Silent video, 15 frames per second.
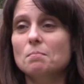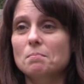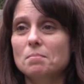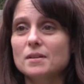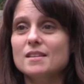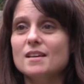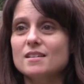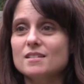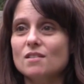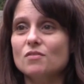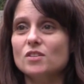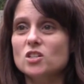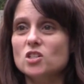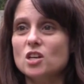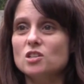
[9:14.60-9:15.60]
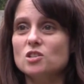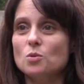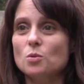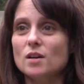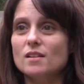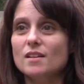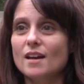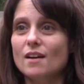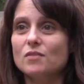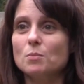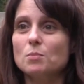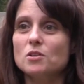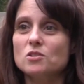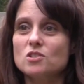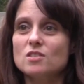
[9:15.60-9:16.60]
But that definitely changed quickly after
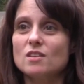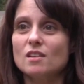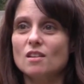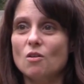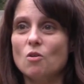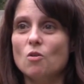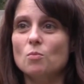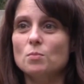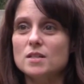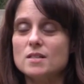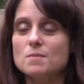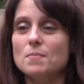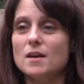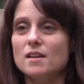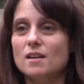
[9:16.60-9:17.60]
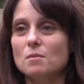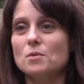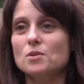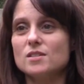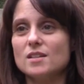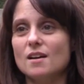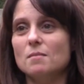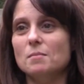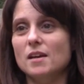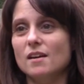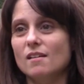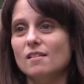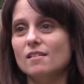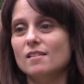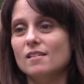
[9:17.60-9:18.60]
purchasing the home and spending more time
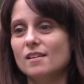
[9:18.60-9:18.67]
here.